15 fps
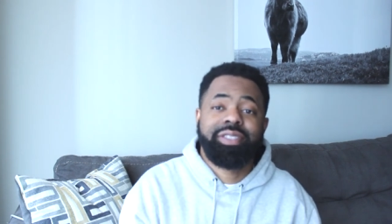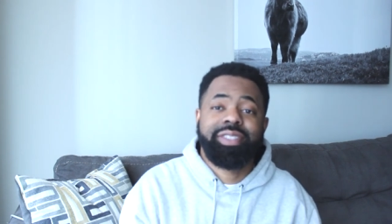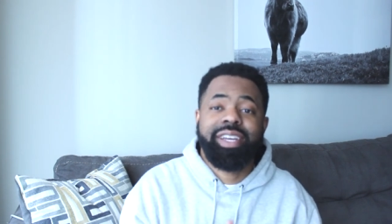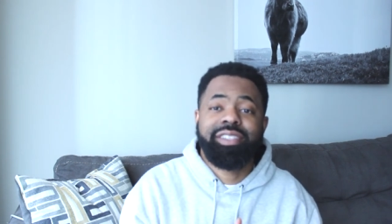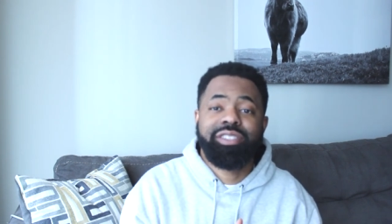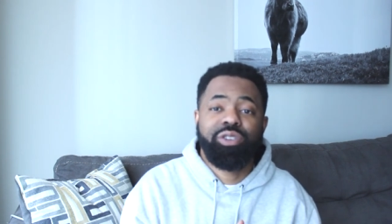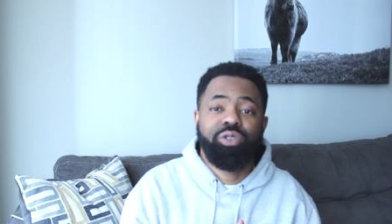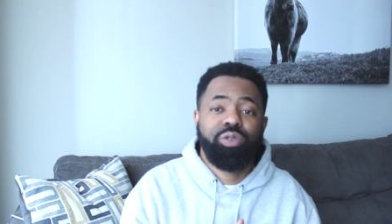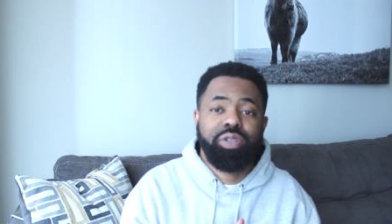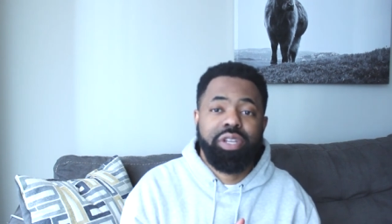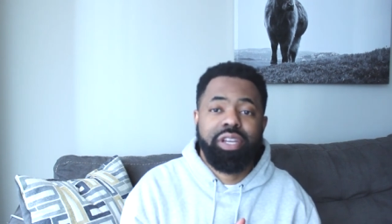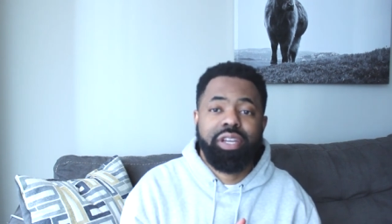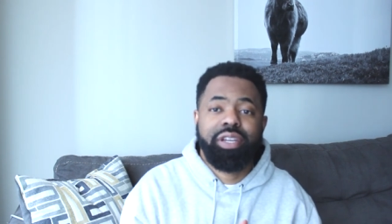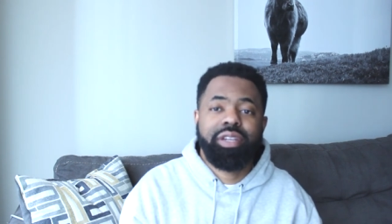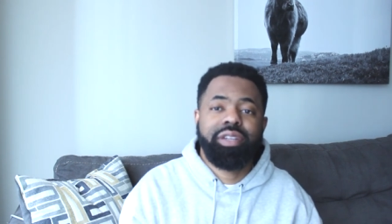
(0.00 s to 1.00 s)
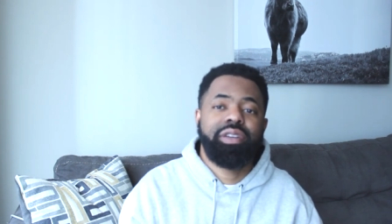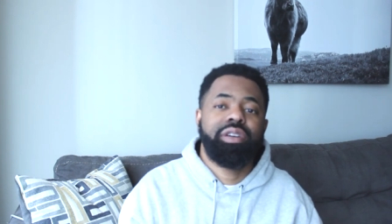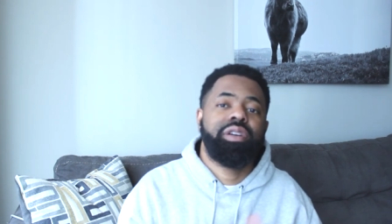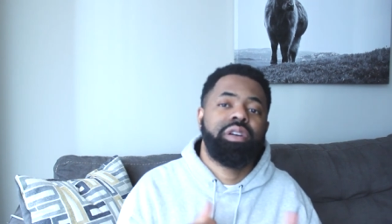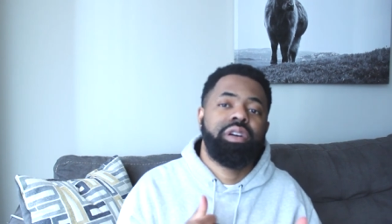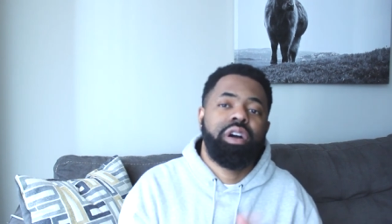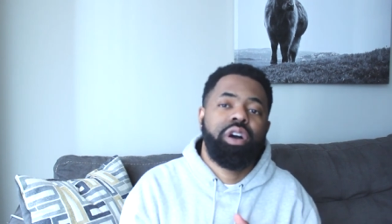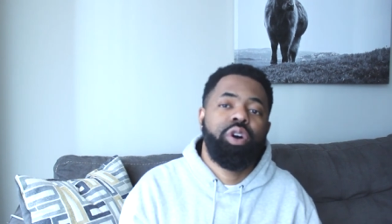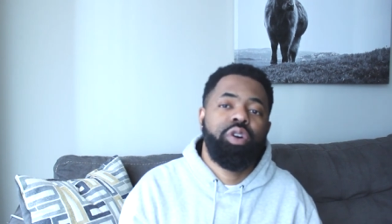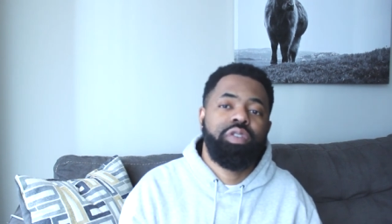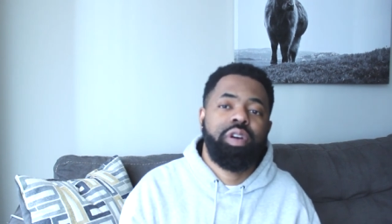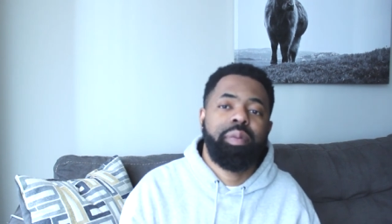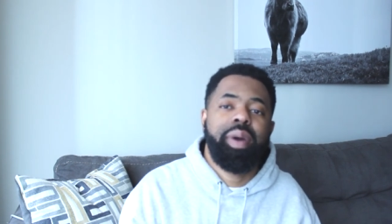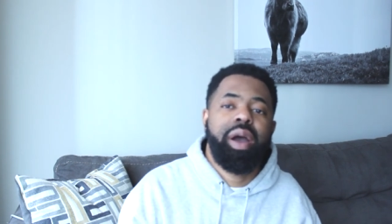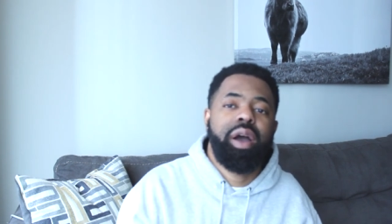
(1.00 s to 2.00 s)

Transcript: stay tuned in. Over, I'm